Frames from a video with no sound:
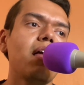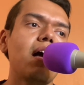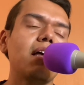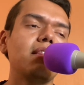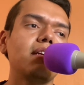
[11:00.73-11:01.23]

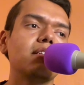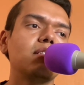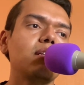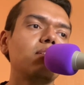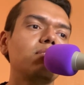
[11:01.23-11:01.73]
I think
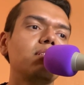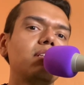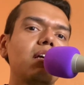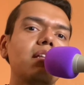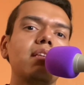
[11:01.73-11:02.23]
it's
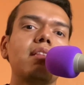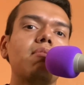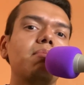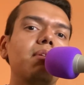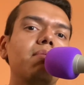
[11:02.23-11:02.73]
interesting. I think that
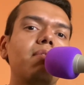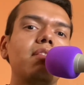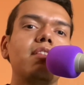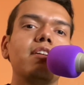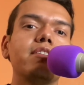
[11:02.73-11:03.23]
would be a
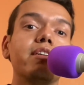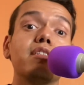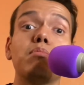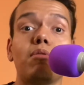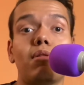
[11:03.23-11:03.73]
fun thing to
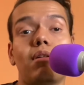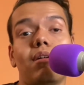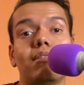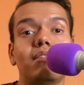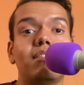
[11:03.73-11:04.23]
explore
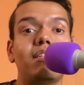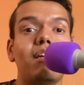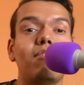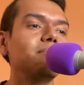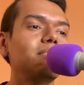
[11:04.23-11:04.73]
on this channel.